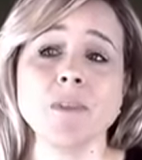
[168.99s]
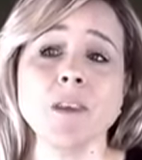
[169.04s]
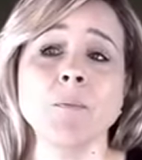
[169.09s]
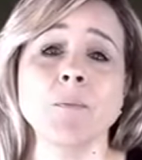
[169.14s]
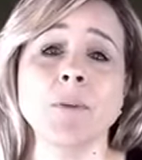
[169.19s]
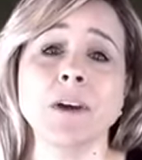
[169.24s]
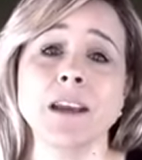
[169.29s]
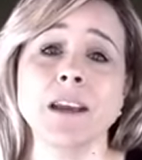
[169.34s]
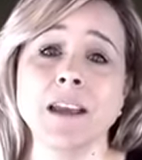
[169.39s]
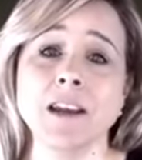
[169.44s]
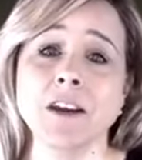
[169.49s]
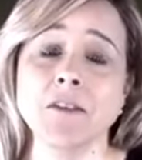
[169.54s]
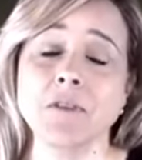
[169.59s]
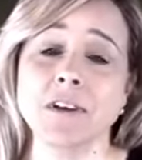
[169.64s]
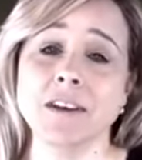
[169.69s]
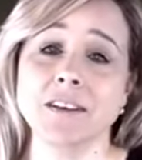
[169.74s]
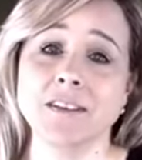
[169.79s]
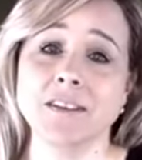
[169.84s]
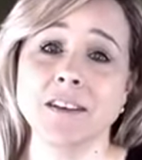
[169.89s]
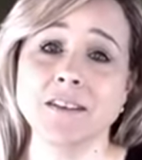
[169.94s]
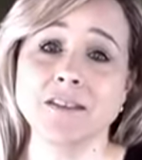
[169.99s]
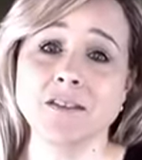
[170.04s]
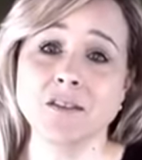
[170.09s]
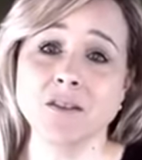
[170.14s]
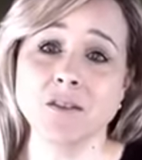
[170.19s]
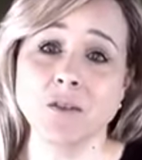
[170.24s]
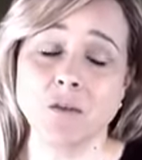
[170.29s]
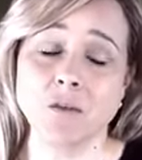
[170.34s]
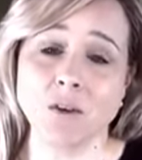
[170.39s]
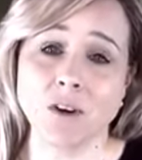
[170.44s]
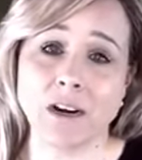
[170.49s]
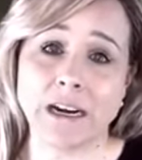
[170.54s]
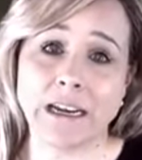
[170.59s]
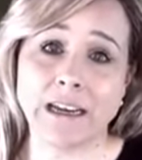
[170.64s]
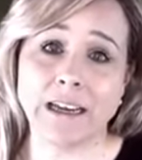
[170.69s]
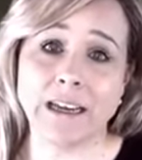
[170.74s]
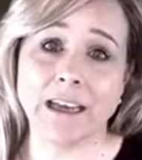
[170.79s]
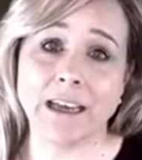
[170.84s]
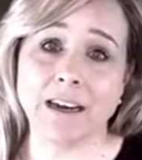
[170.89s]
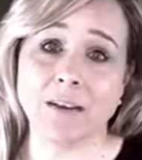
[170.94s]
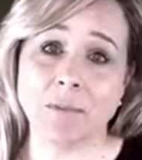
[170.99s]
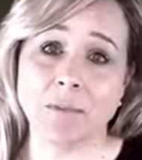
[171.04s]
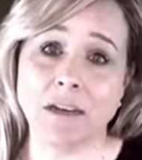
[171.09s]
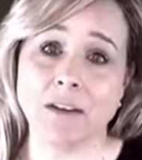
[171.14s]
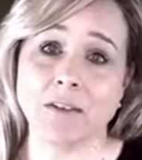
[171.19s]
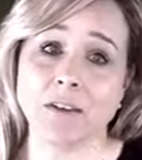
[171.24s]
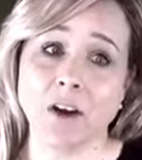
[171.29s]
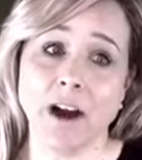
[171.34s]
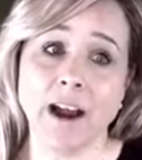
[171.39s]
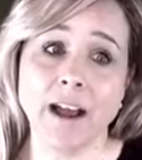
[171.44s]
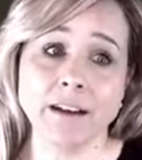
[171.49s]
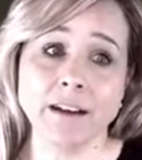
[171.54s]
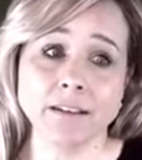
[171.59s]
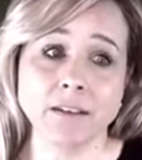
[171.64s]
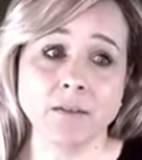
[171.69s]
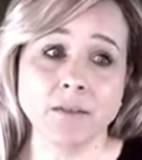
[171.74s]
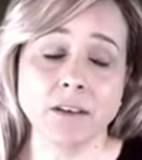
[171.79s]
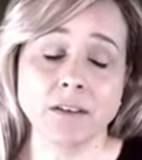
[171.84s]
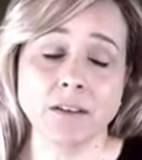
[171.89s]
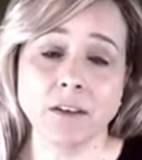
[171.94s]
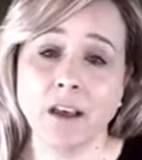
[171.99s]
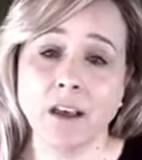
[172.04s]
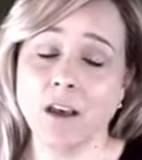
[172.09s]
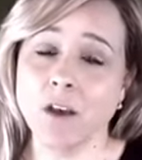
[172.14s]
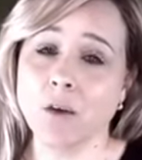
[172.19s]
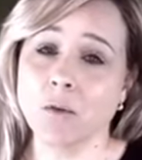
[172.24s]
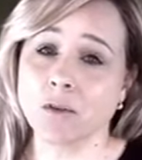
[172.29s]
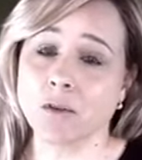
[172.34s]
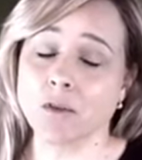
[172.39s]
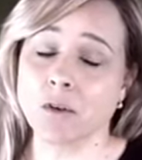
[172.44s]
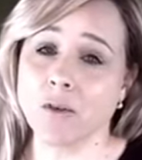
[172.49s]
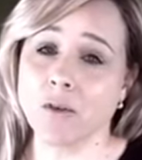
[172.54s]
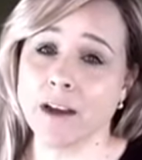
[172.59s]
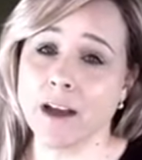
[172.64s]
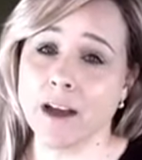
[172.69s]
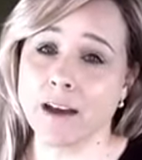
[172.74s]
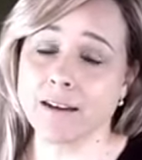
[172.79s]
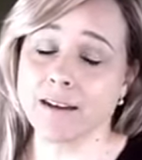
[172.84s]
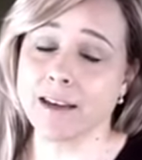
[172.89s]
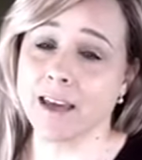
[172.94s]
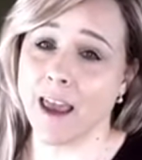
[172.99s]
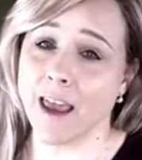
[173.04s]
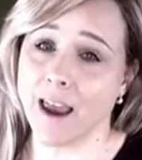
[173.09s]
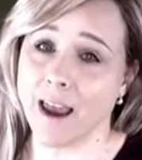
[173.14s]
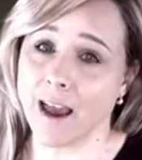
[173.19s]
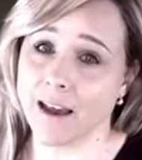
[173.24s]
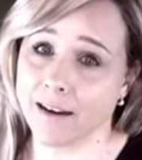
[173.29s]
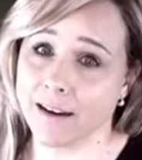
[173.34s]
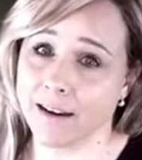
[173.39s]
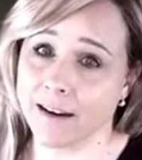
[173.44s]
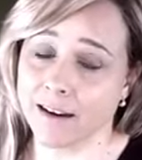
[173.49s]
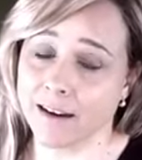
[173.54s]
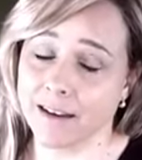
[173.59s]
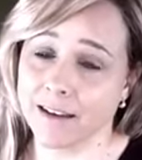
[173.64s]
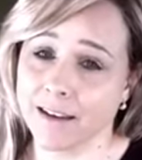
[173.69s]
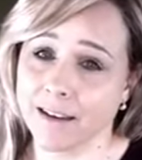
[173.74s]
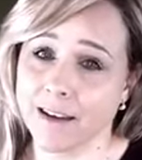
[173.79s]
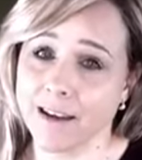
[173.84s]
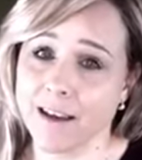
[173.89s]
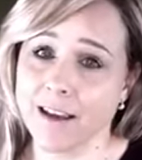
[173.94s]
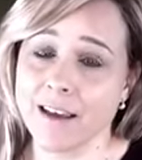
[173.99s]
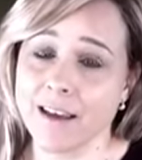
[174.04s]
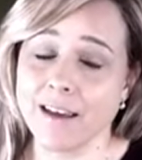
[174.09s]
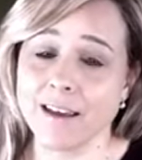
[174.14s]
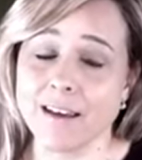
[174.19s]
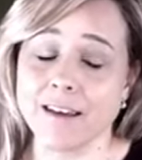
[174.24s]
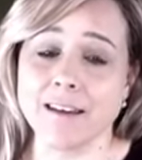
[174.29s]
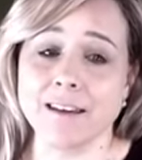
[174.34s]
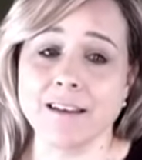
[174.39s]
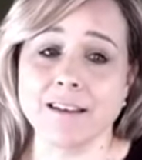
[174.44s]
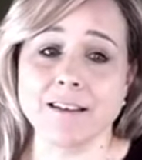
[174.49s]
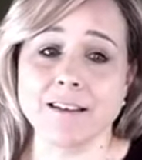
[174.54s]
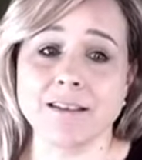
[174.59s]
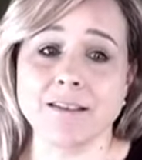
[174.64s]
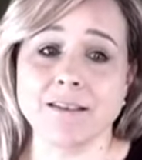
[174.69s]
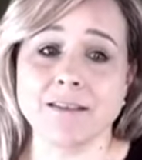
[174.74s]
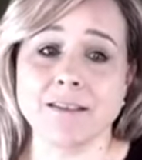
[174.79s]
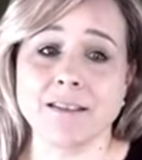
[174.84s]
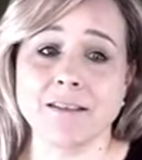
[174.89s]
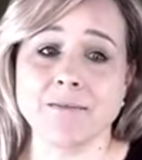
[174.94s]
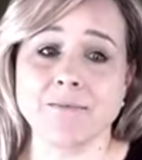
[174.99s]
But anyways, his story and I mean they're activists. What's going on in Canada is